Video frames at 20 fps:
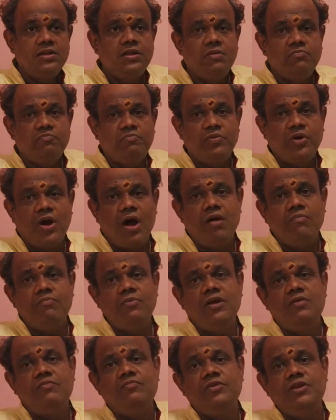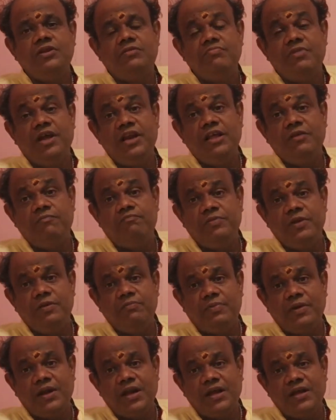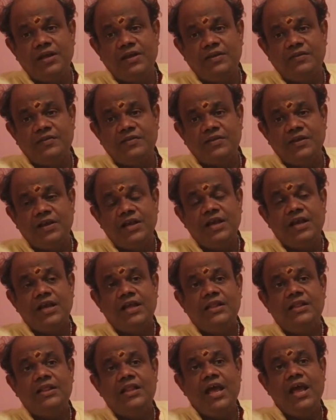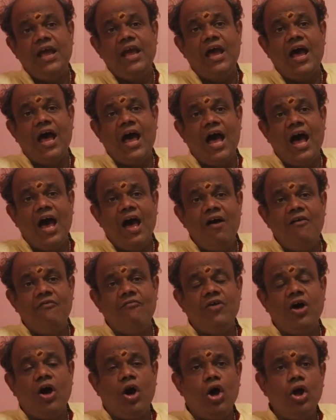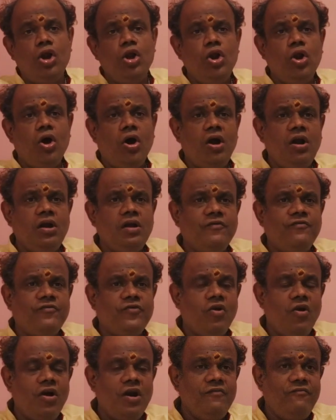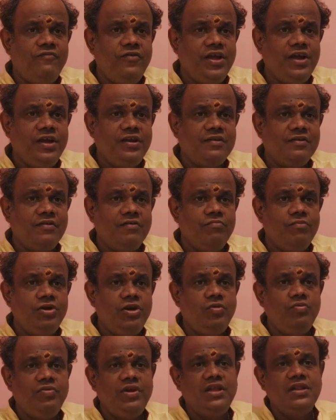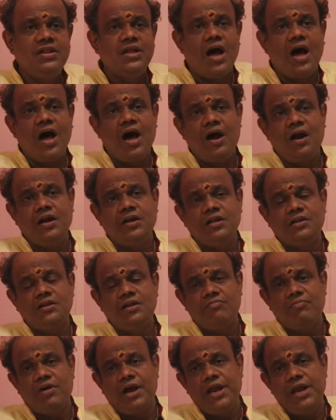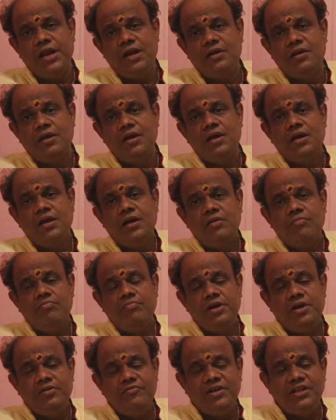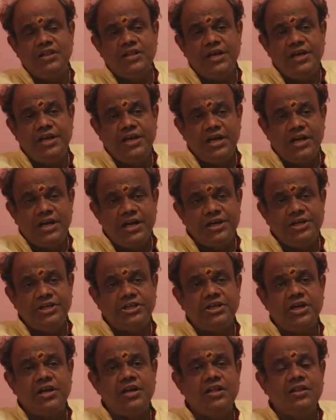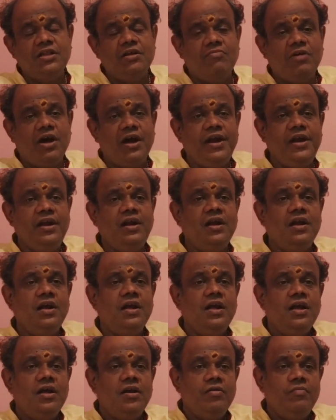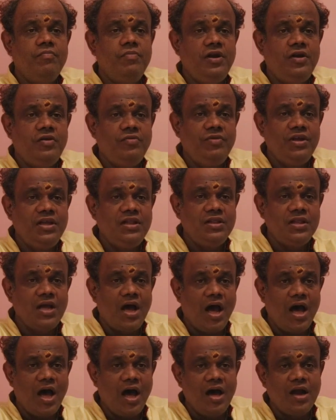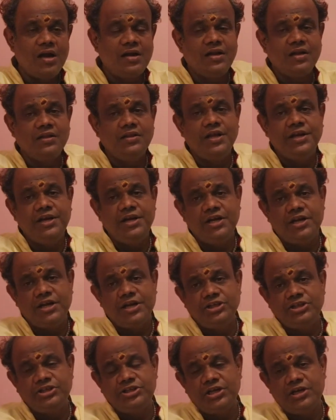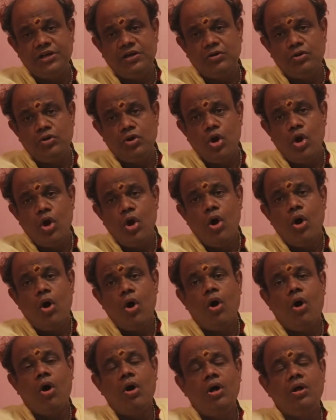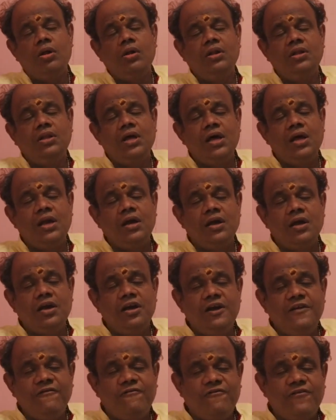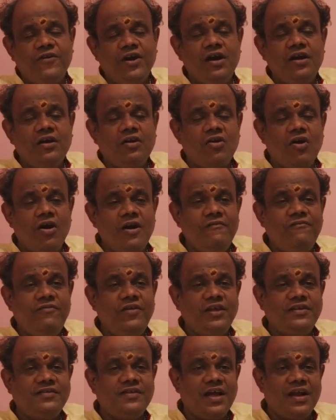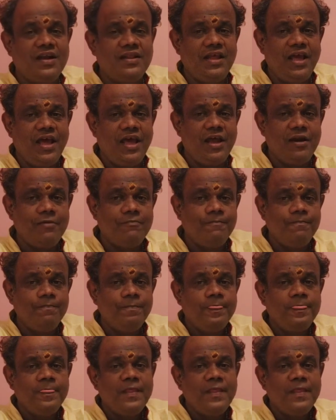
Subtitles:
The problem with many people is they have a lot of conflict between the heart and the mind, between the intention and the mind, between the heart and the intention. All the different conflicts are there.